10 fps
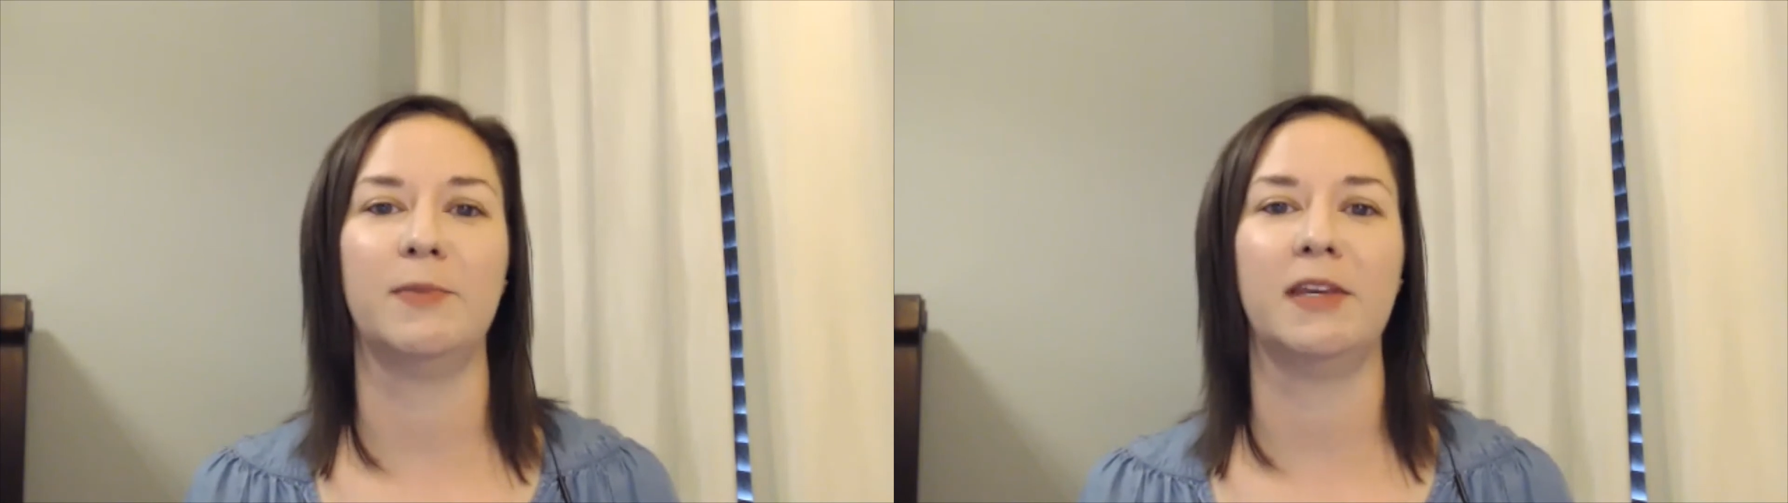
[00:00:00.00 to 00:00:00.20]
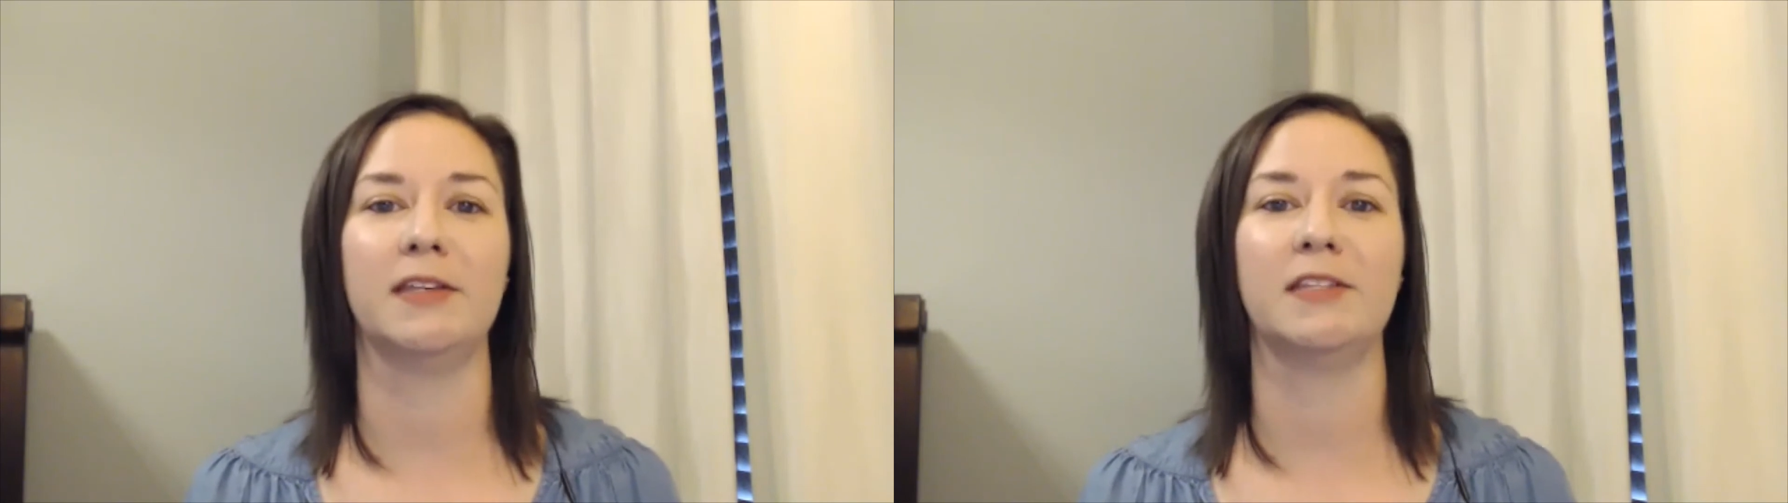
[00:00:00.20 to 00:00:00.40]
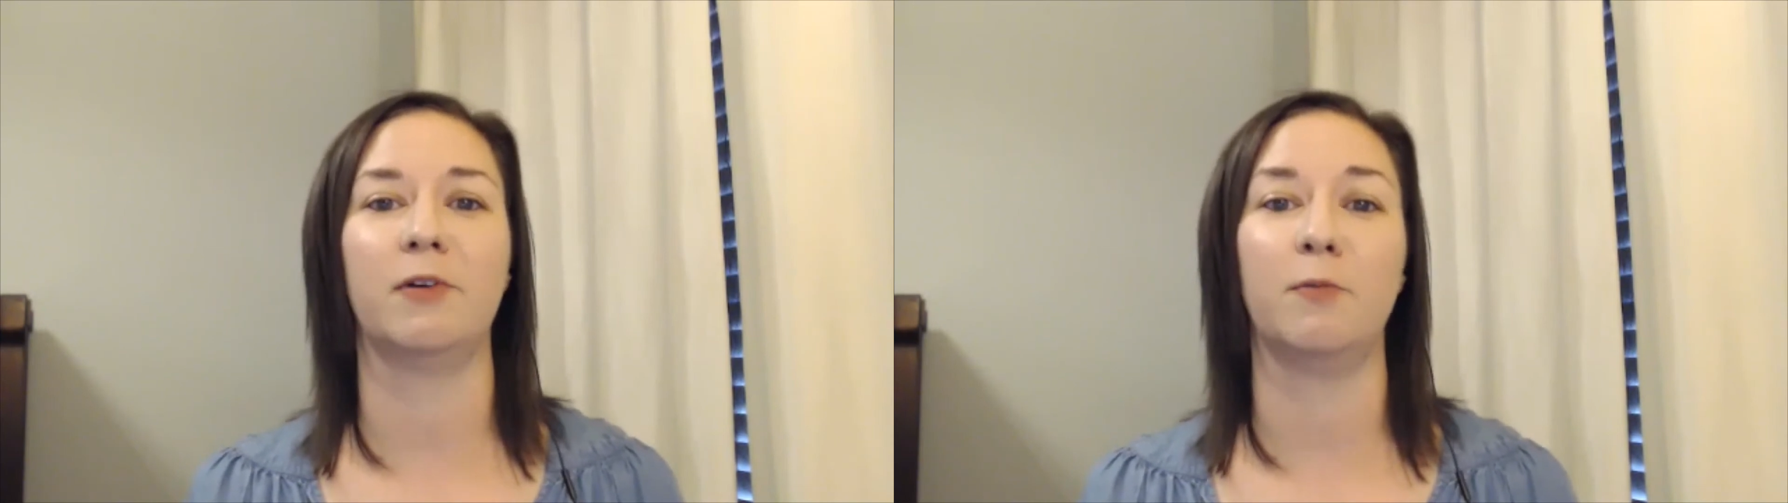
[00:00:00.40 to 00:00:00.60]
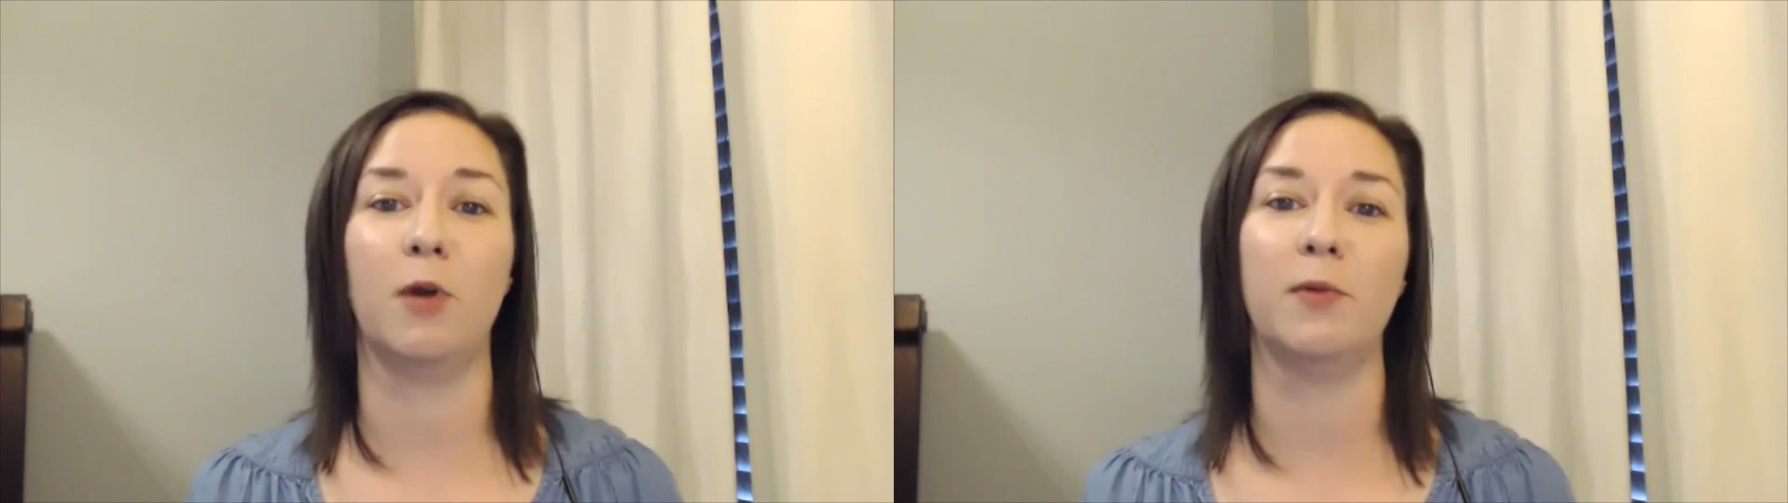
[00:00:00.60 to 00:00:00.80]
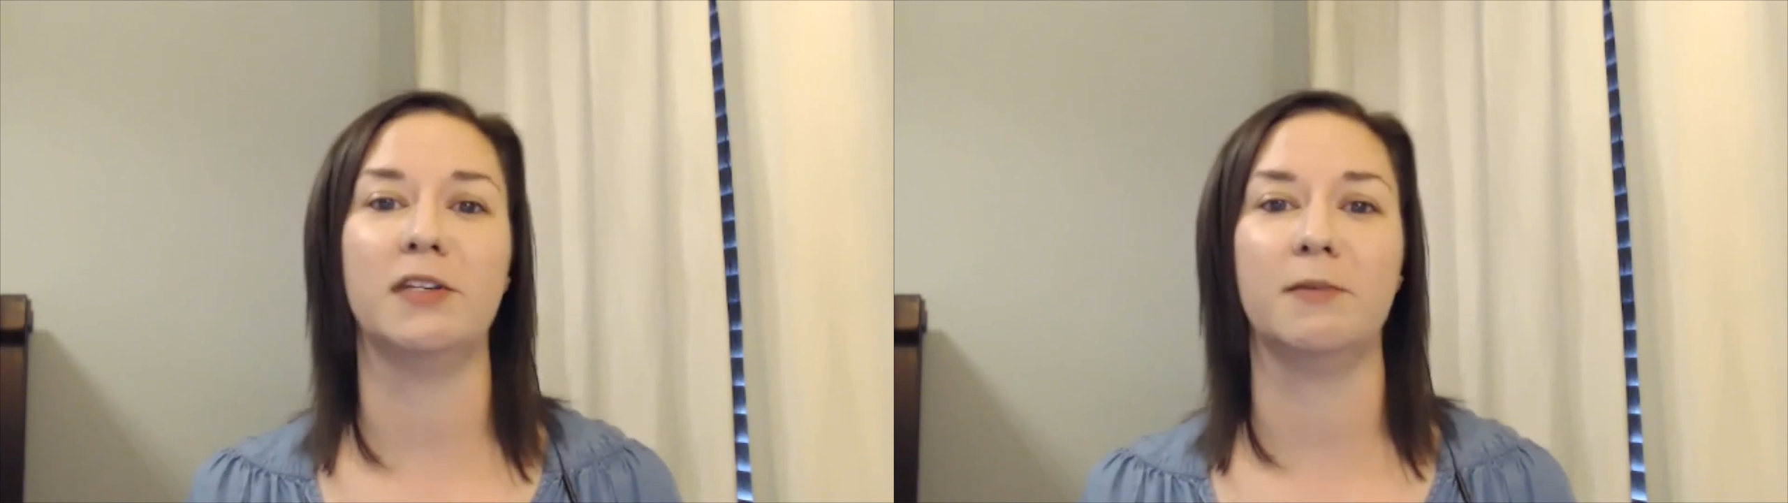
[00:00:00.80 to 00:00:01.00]
because from
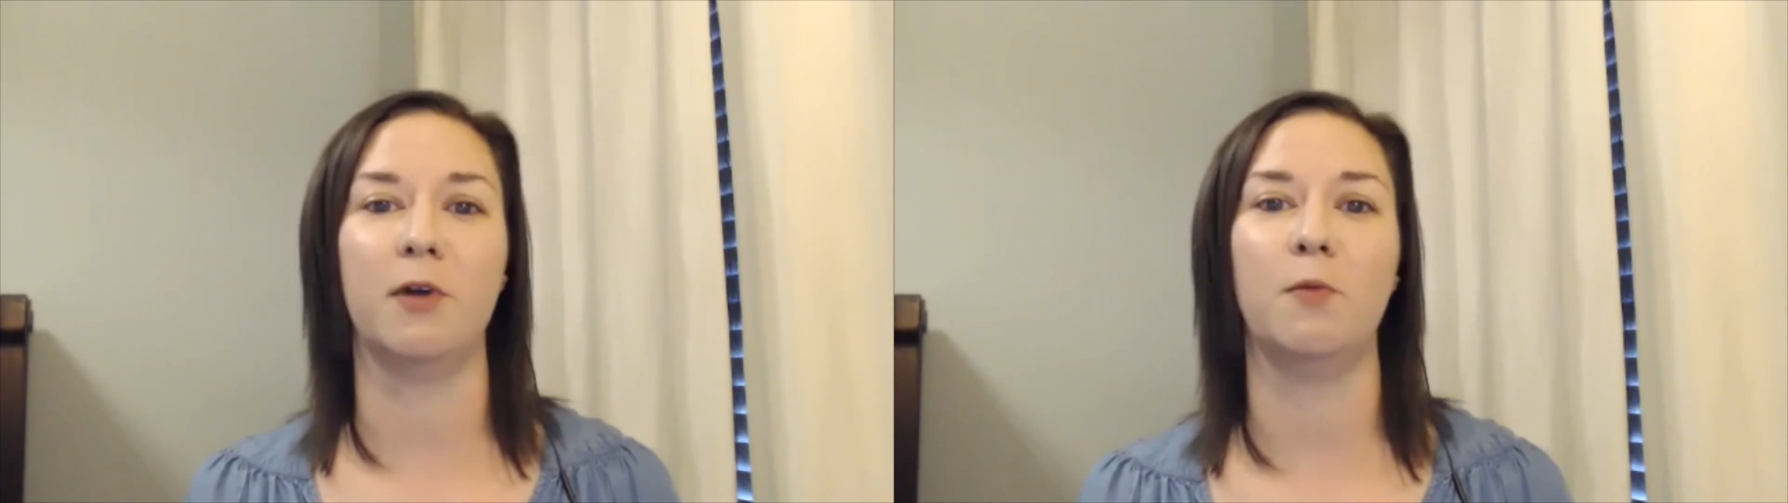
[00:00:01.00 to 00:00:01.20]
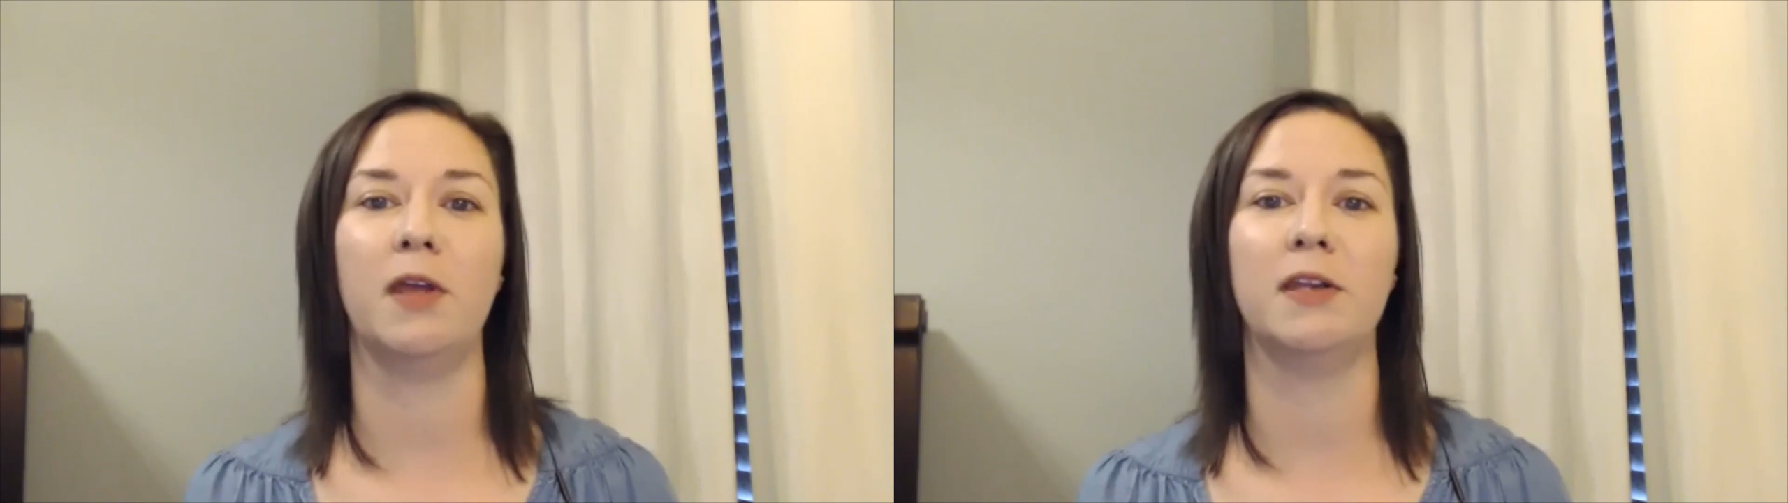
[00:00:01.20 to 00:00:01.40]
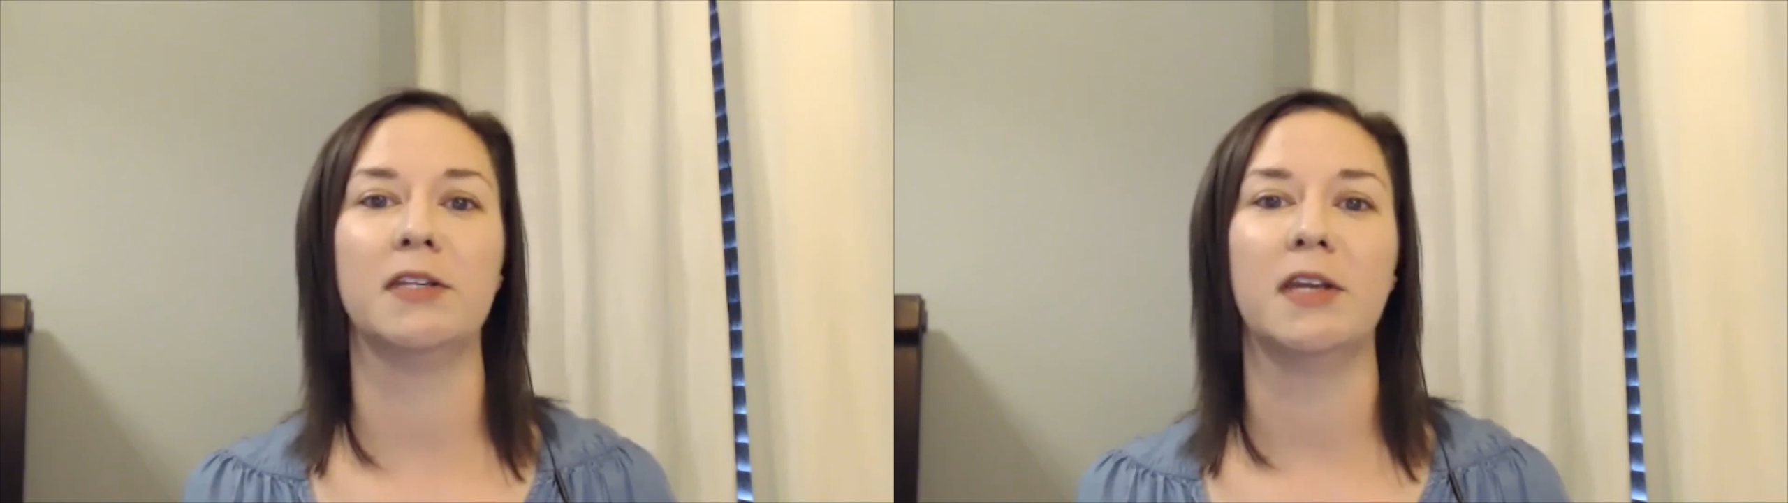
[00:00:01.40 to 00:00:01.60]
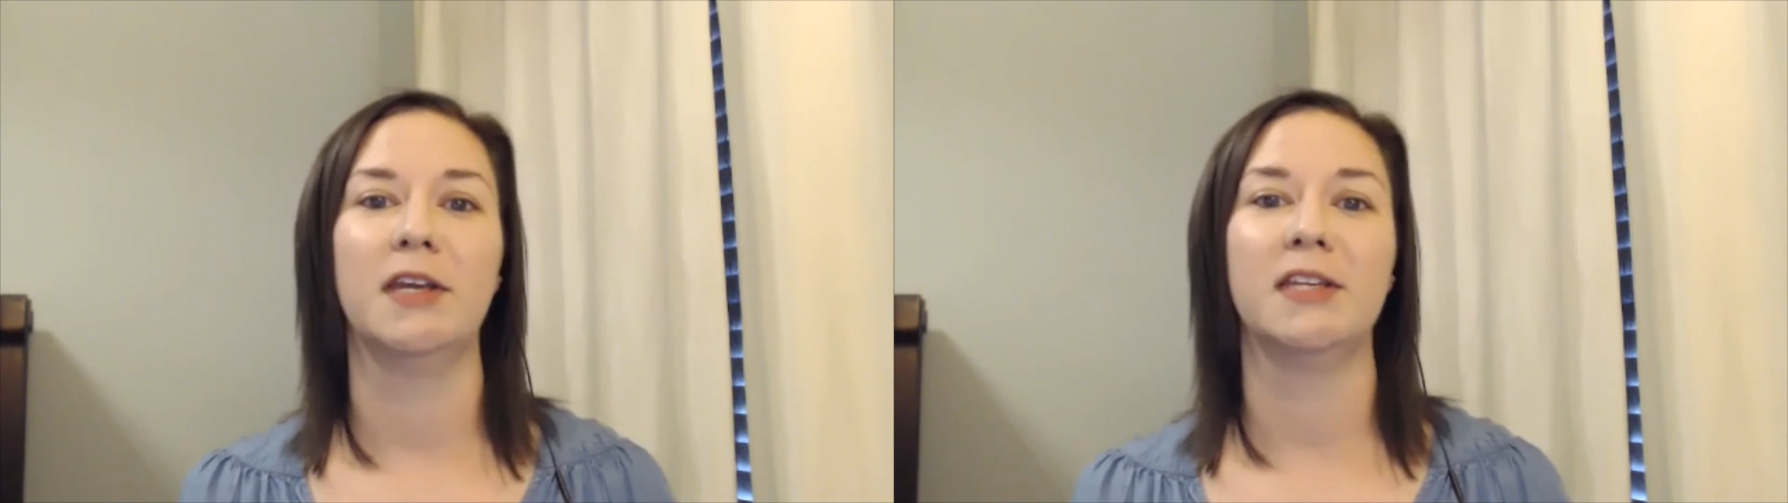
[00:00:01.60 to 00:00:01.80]
moment to moment,